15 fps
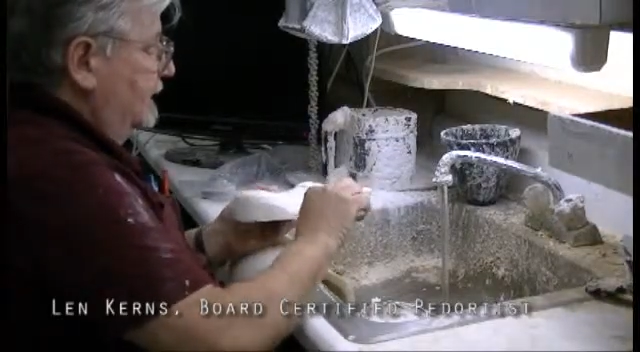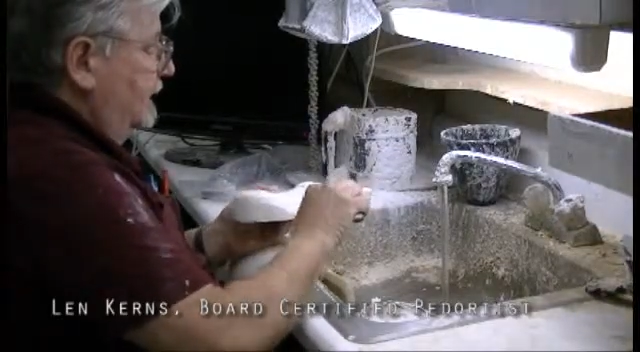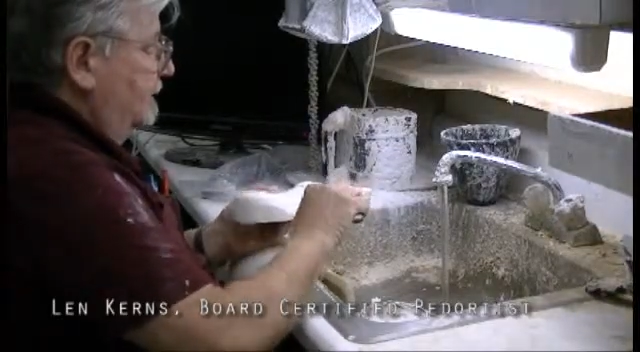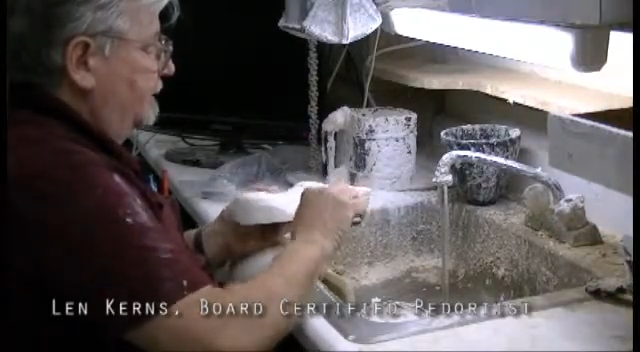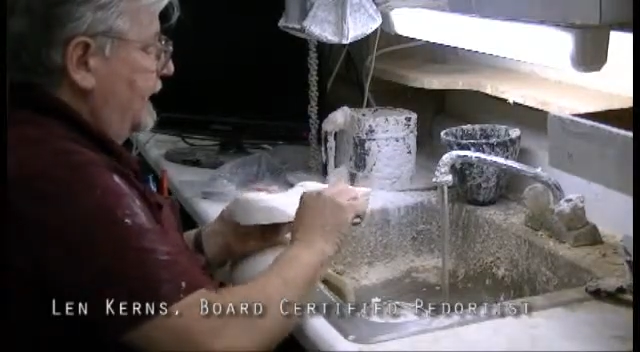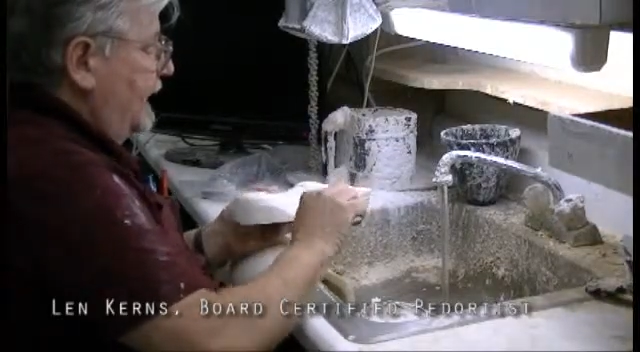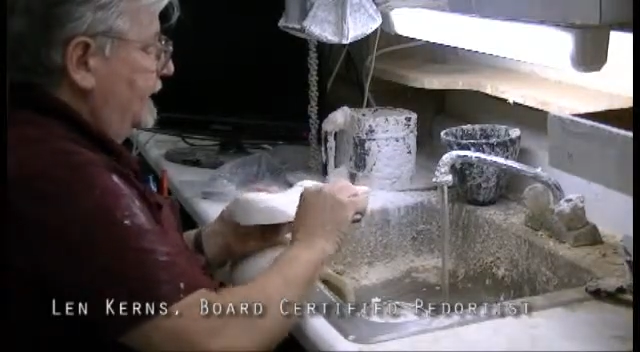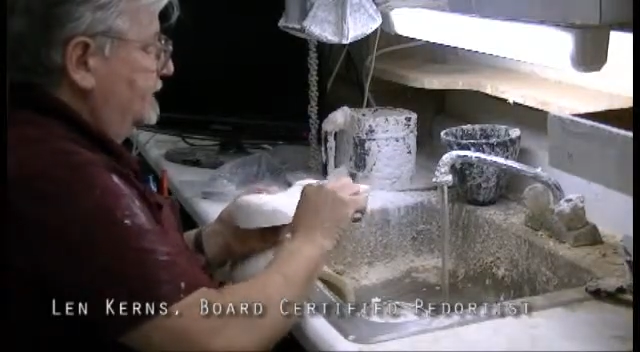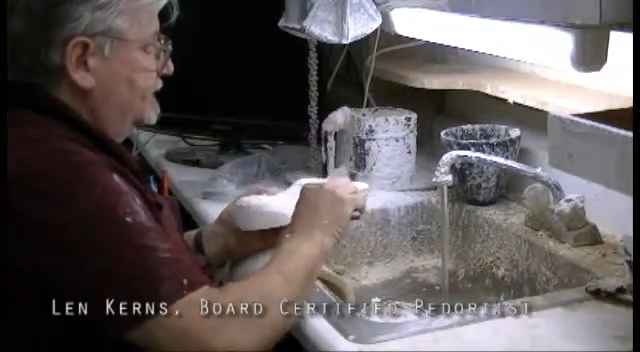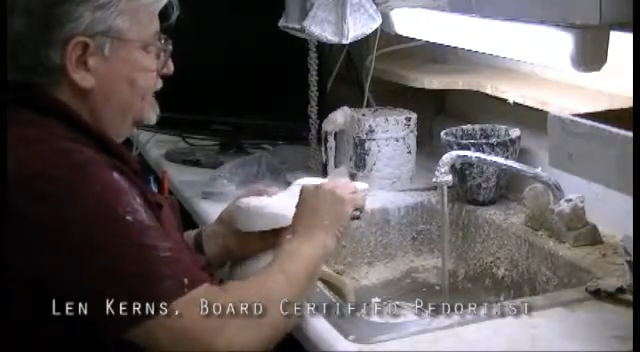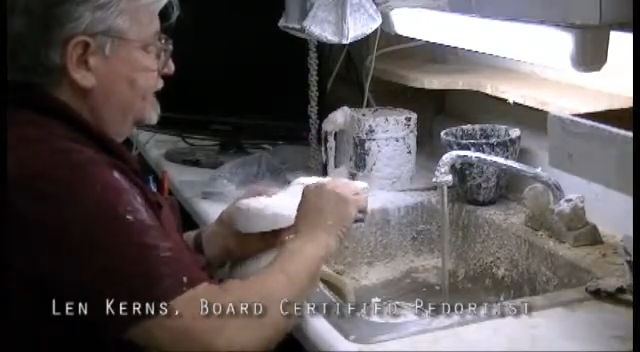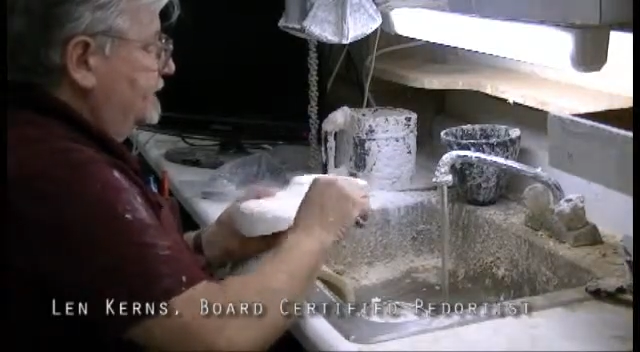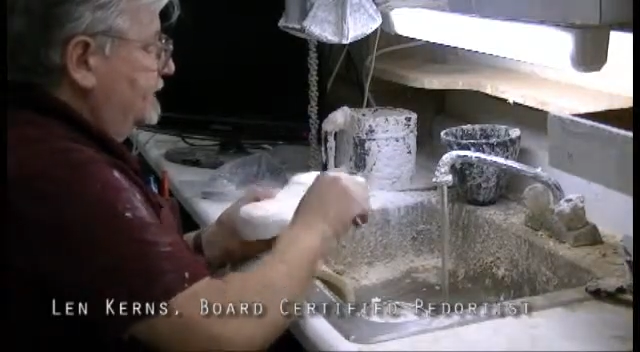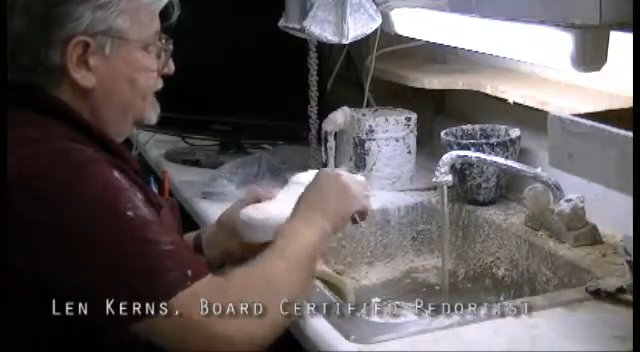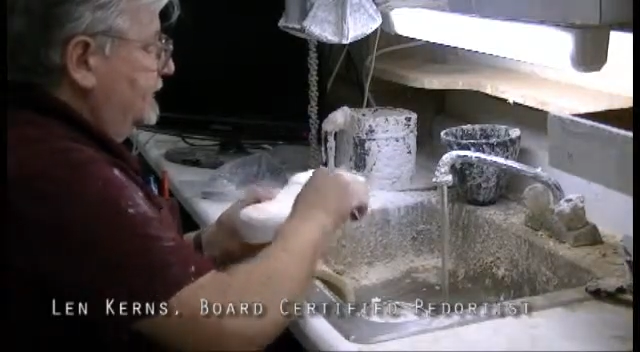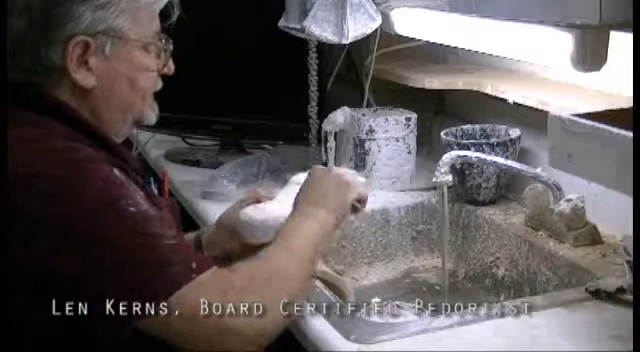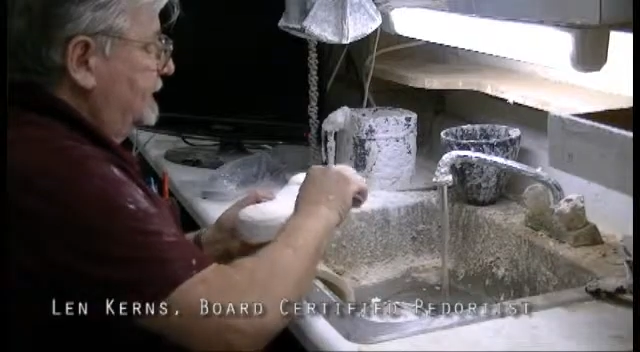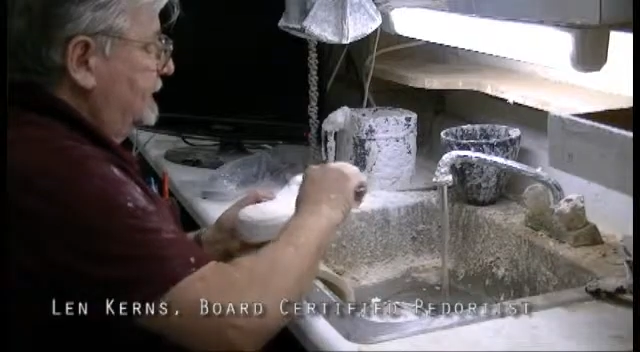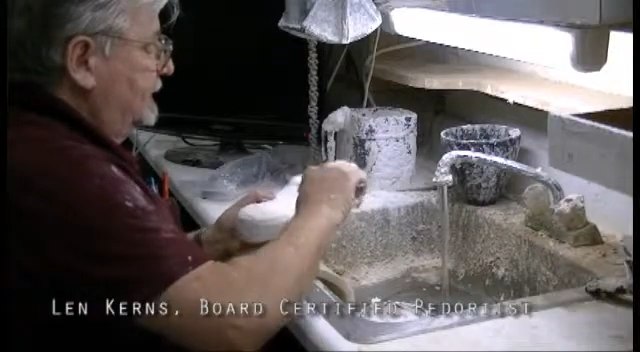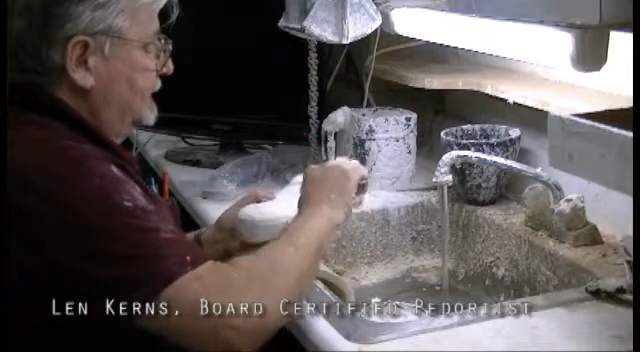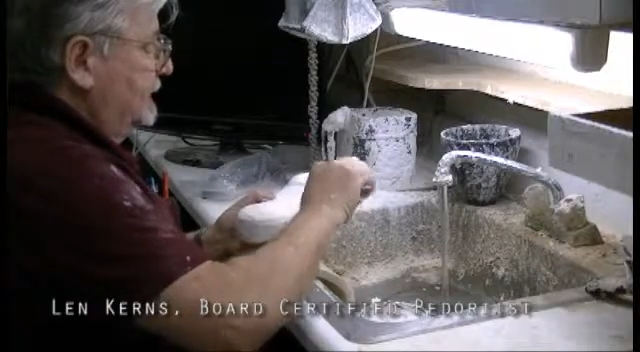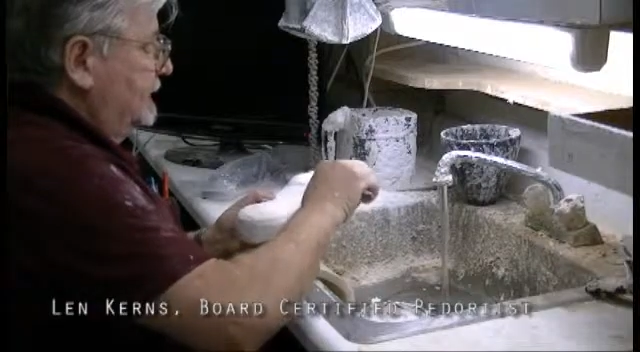it bounces
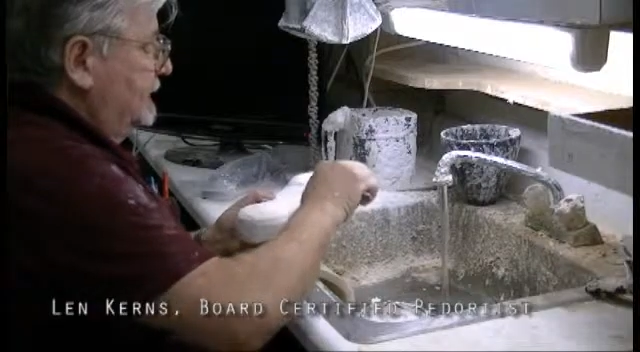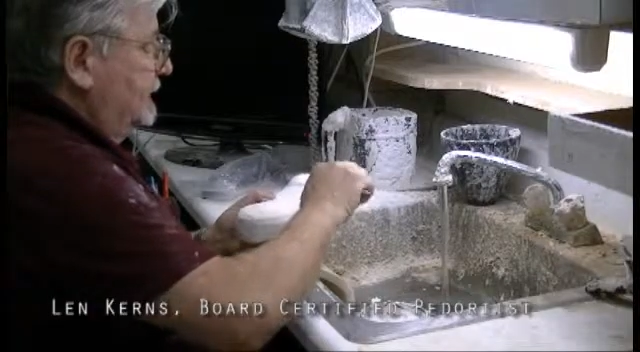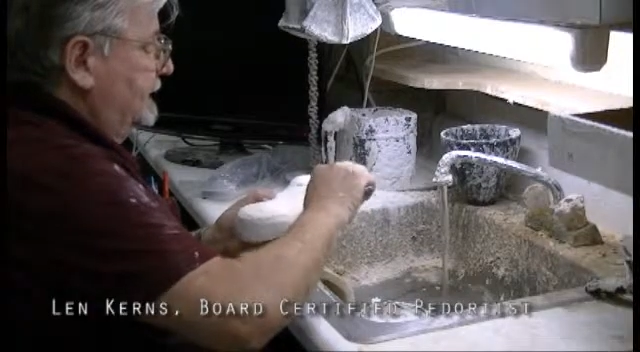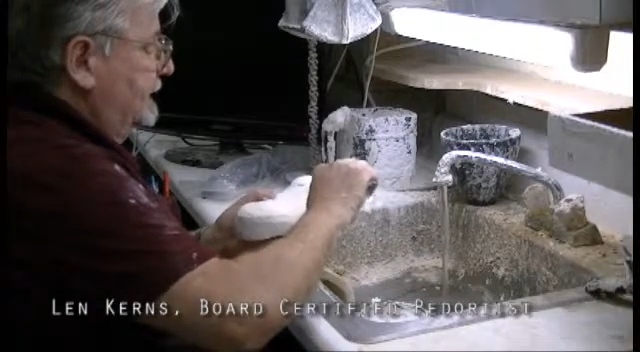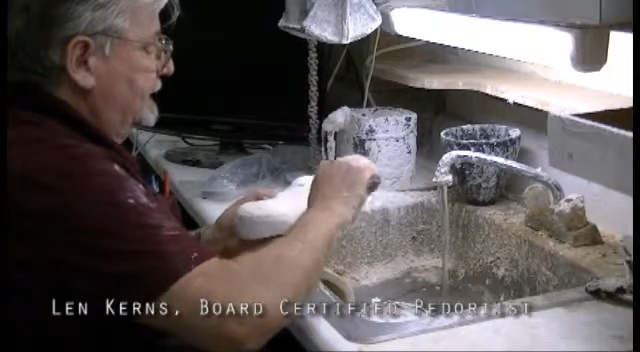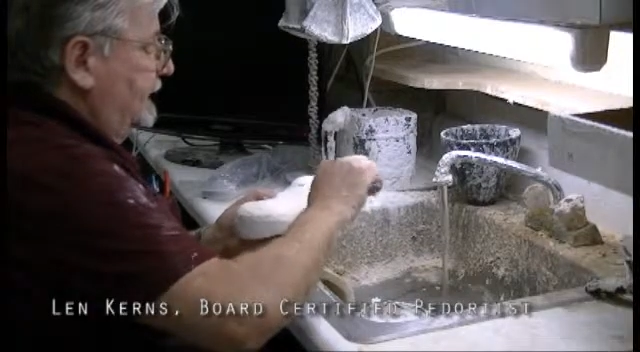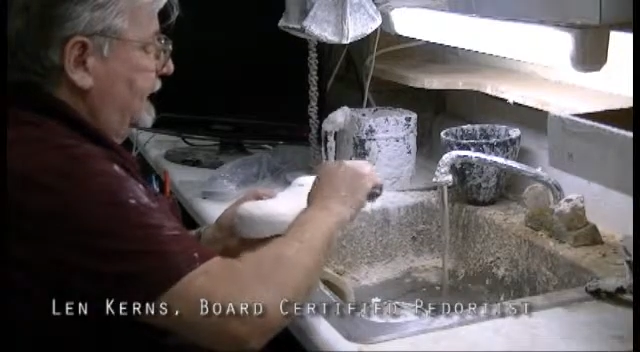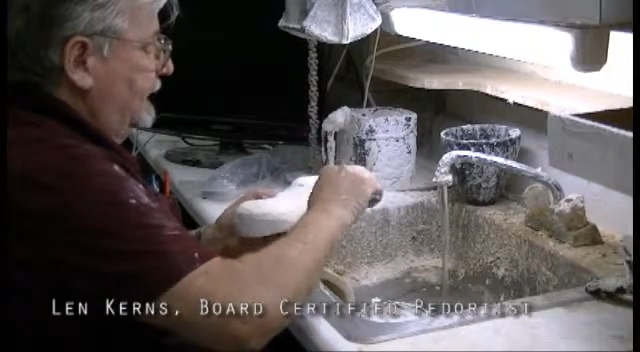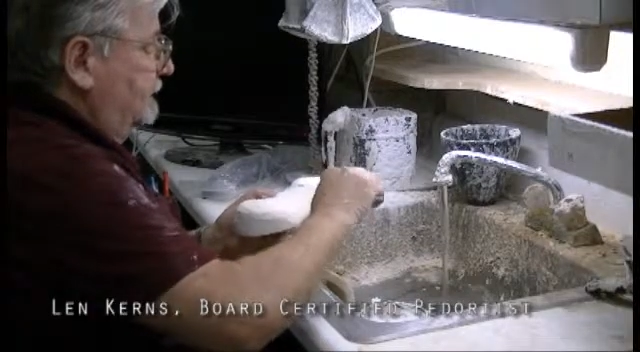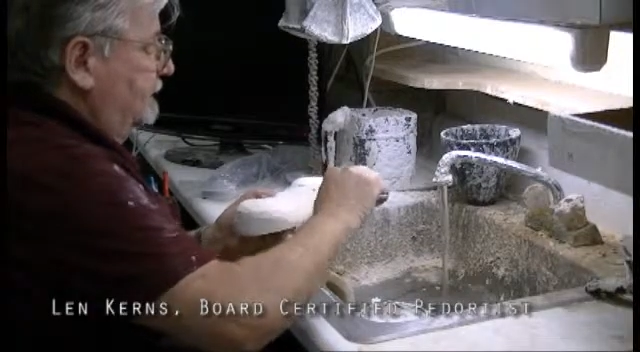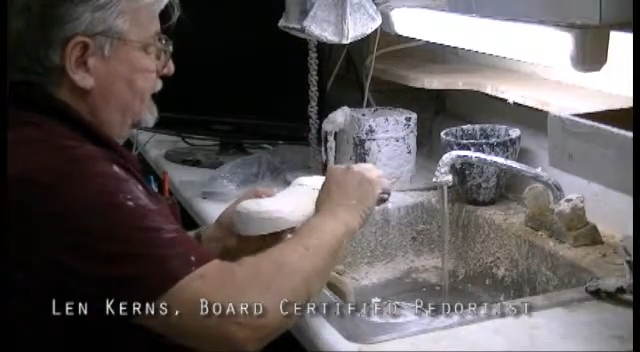and